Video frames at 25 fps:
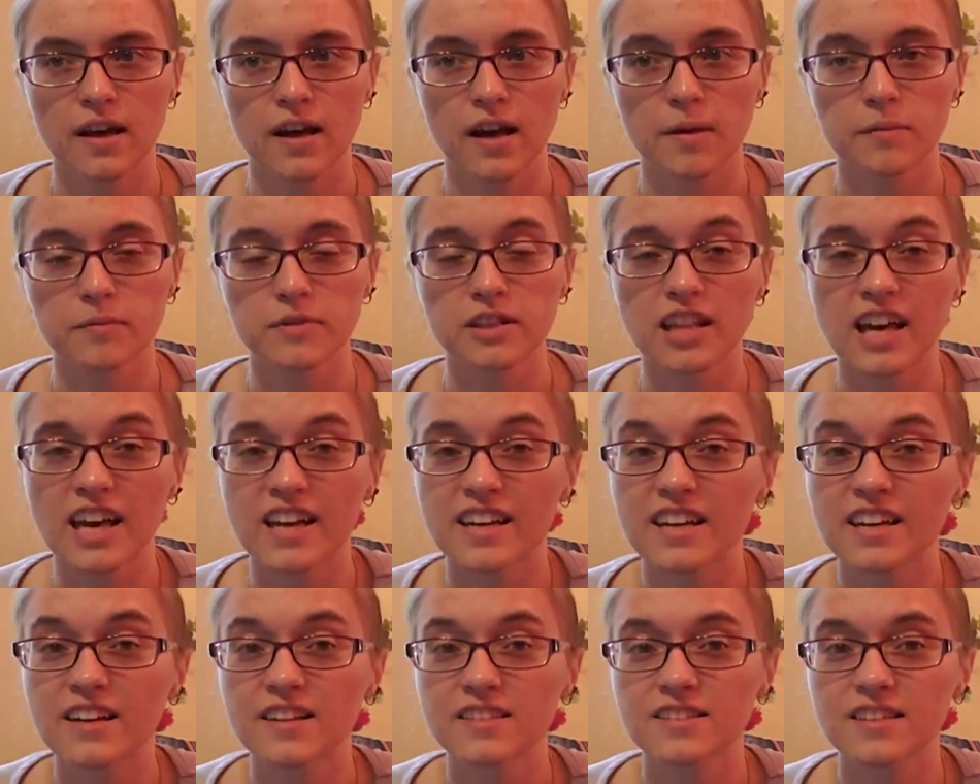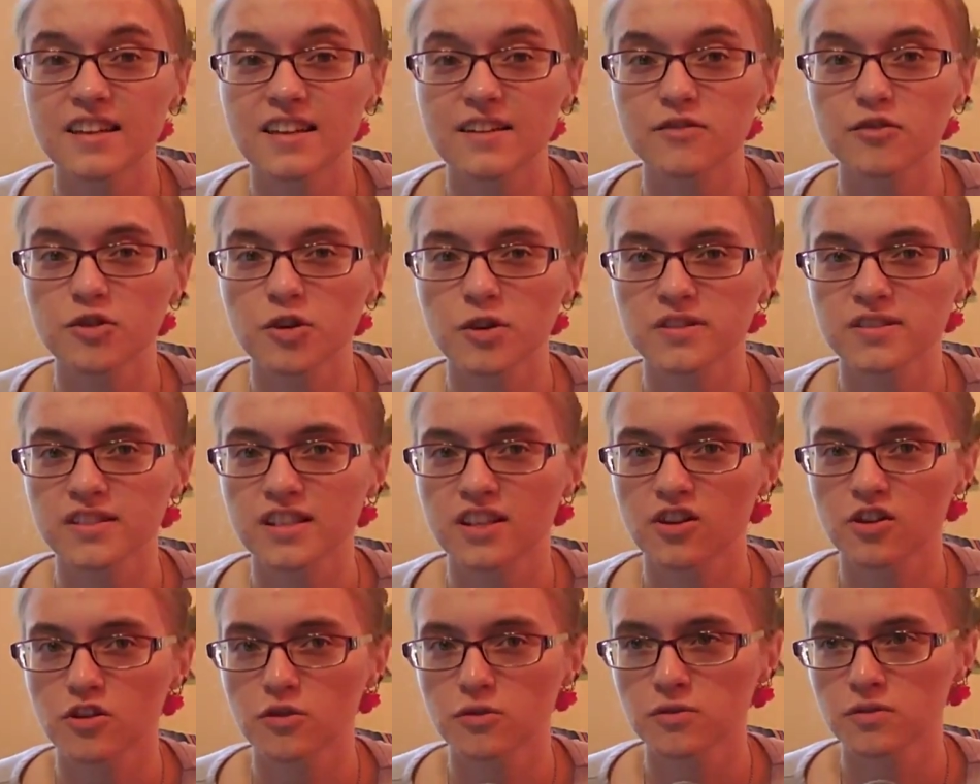I'm glad he doesn't have trust
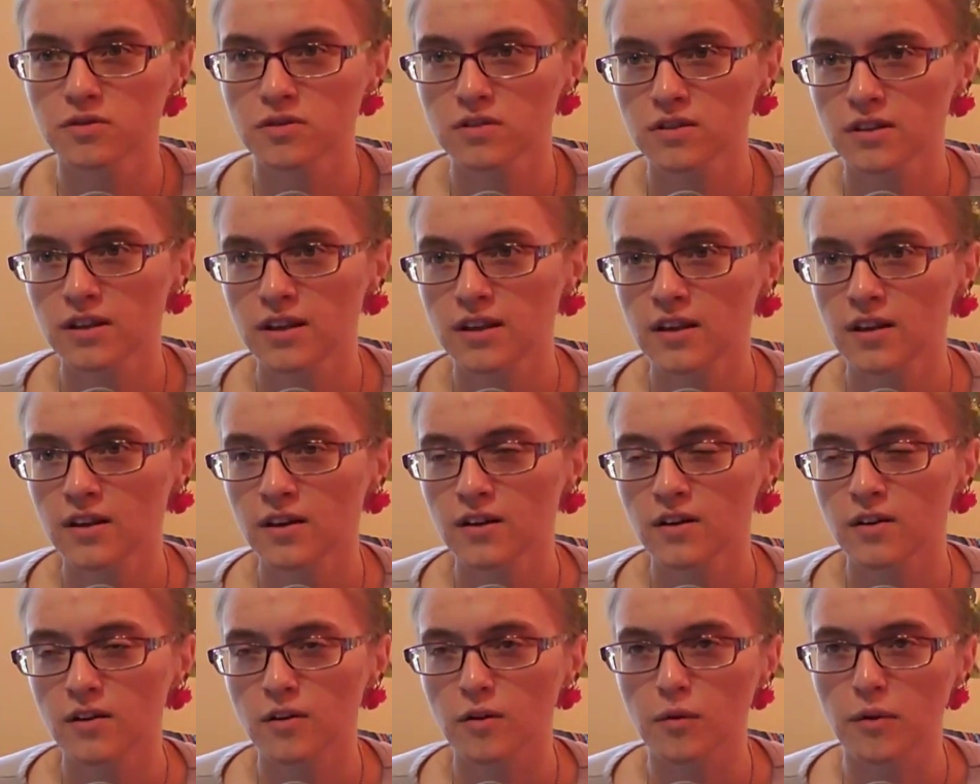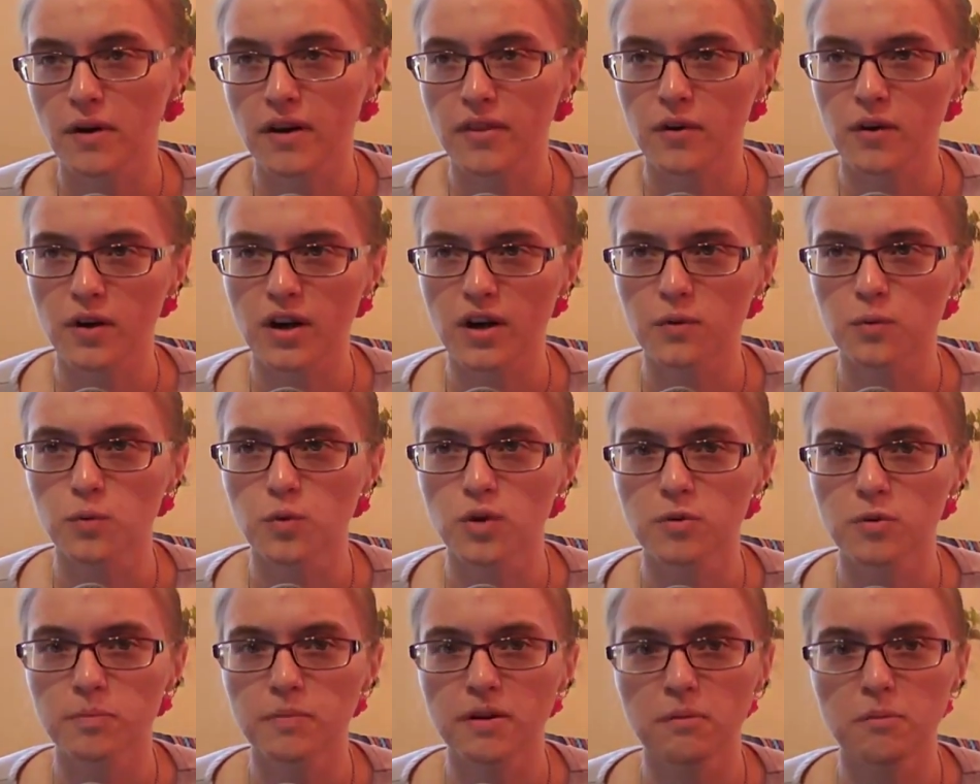issues. Or rather, I
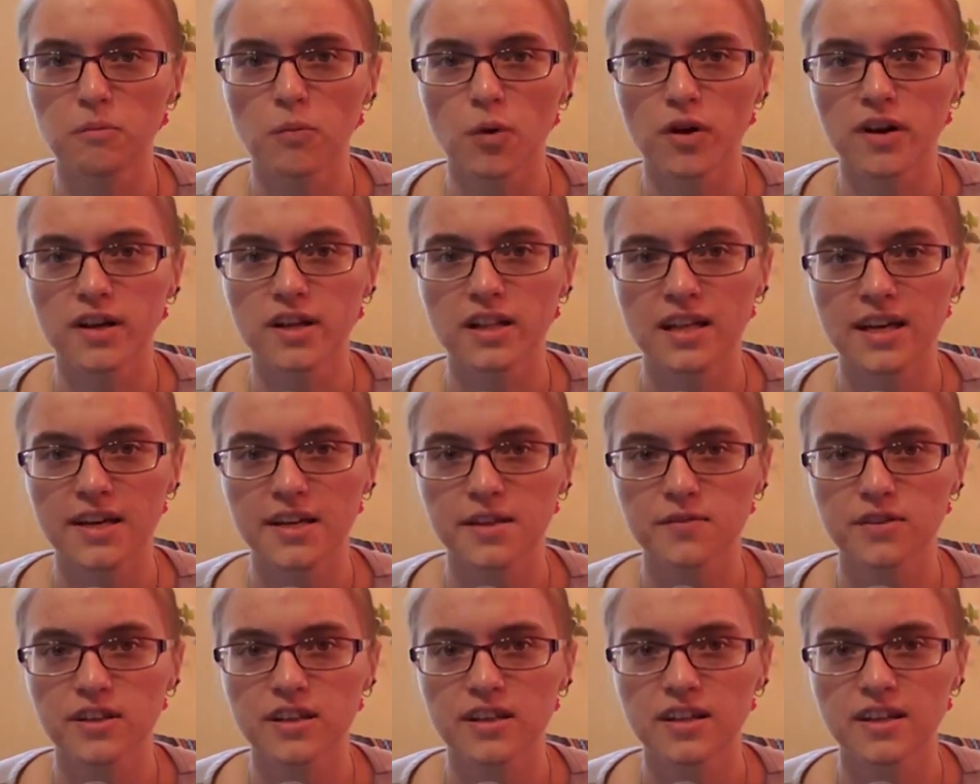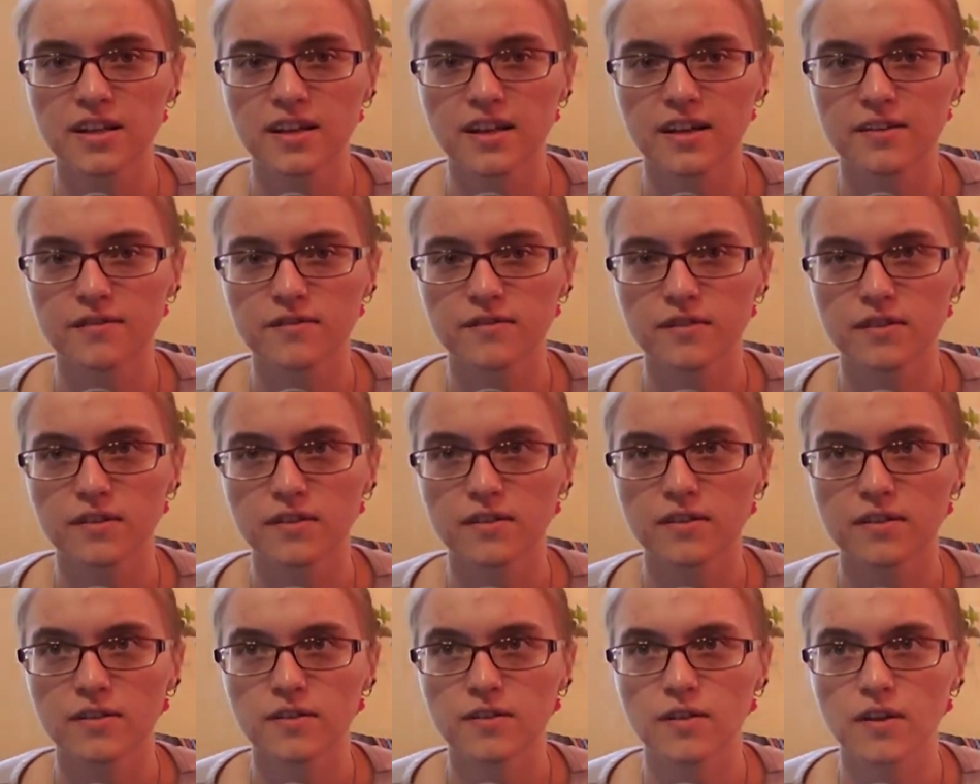would be more glad if he didn't have...
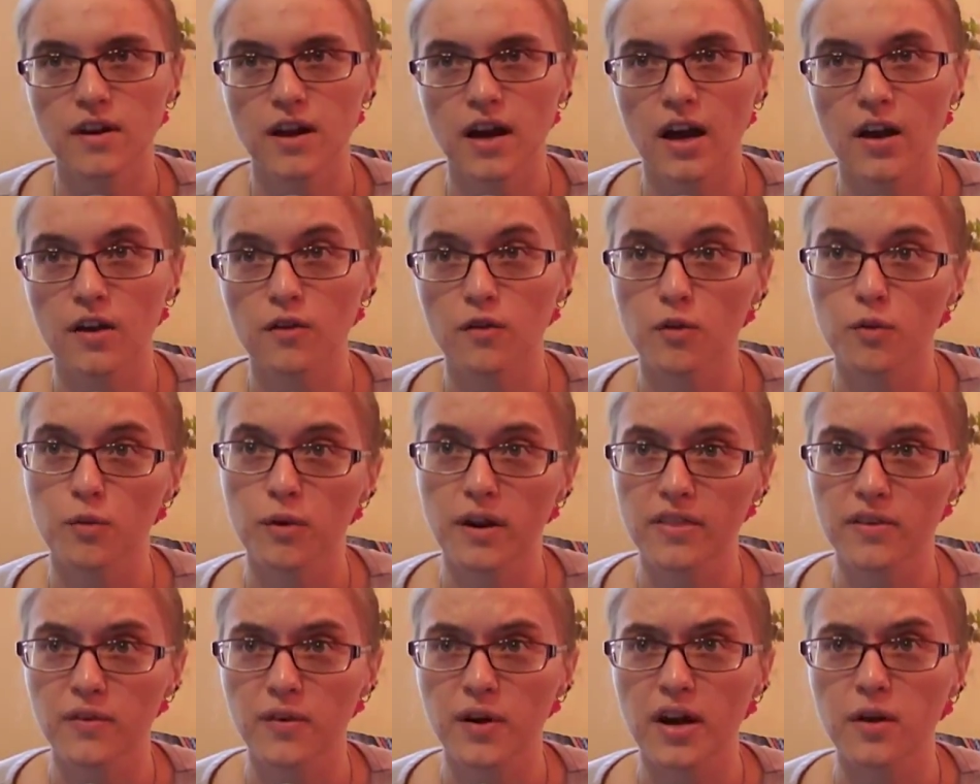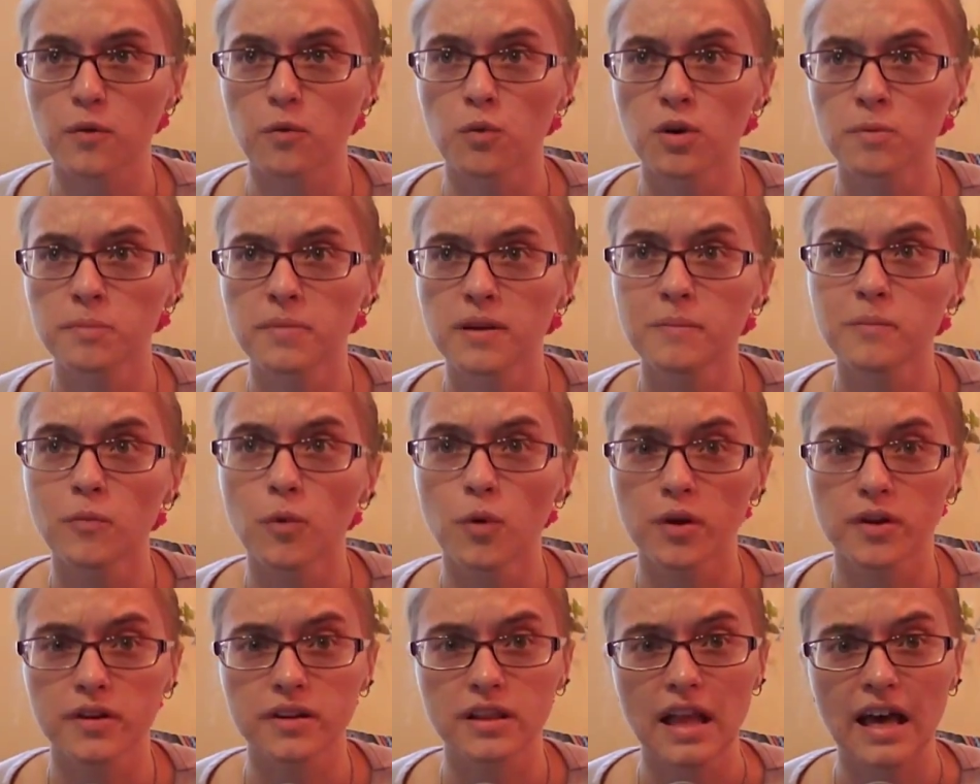I would be
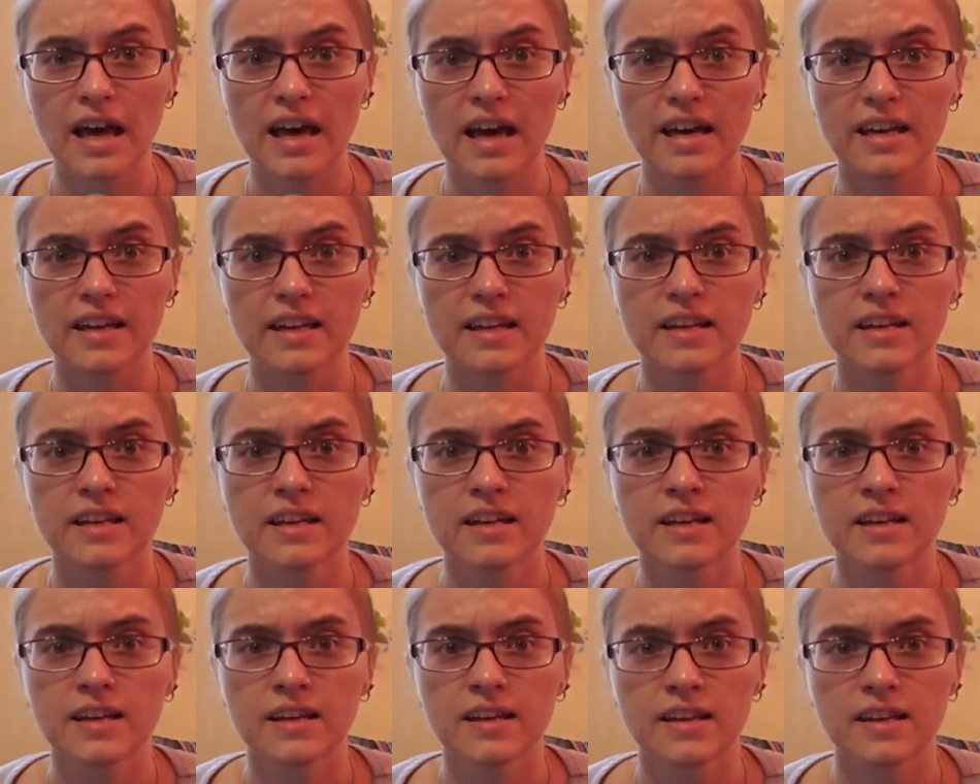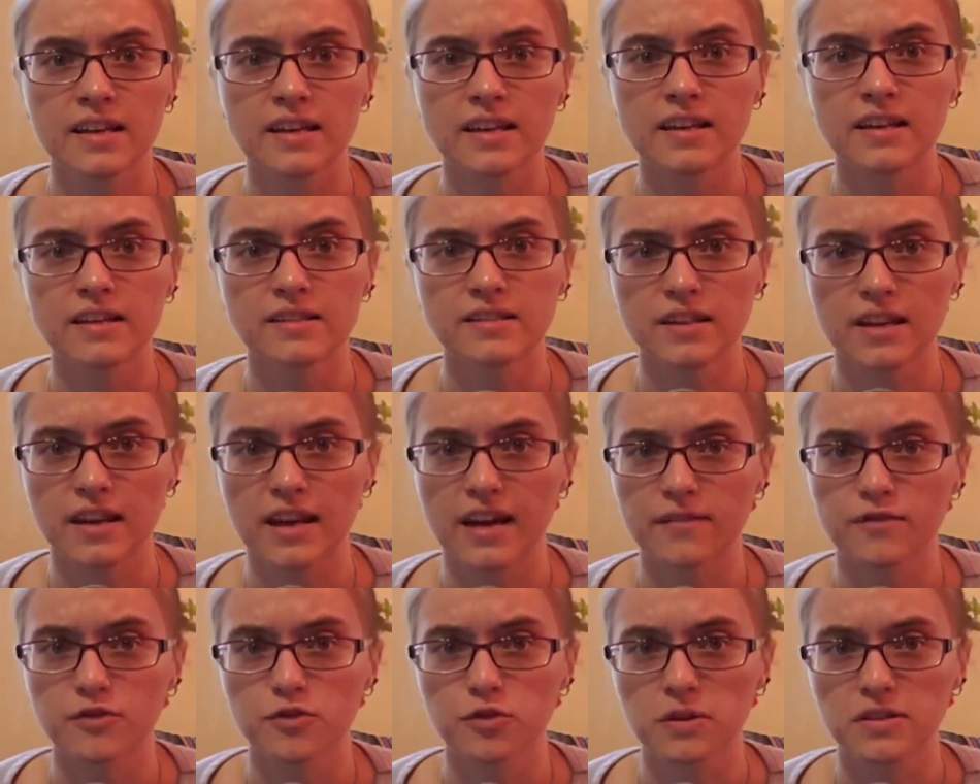more glad he doesn't
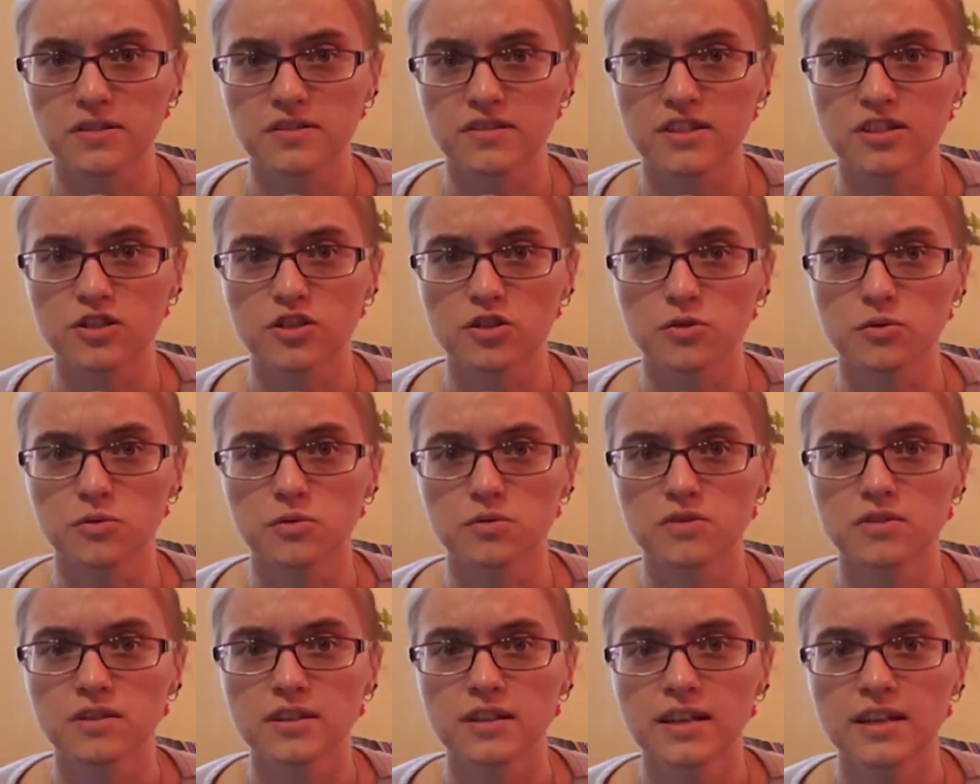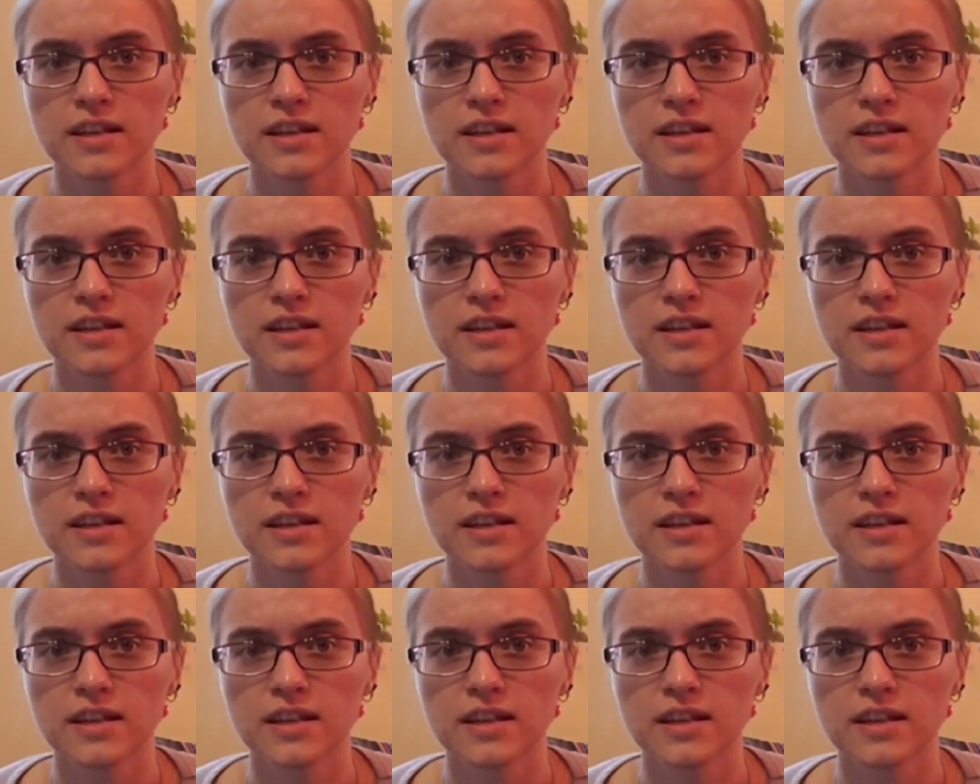have trust issues